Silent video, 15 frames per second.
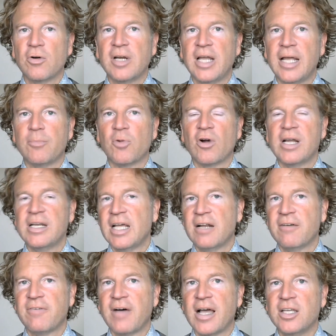name or
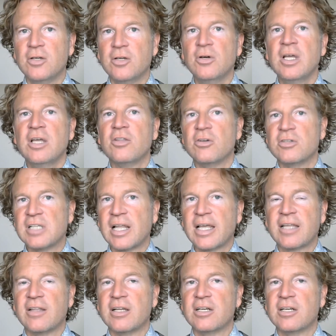identify you. There's a link in the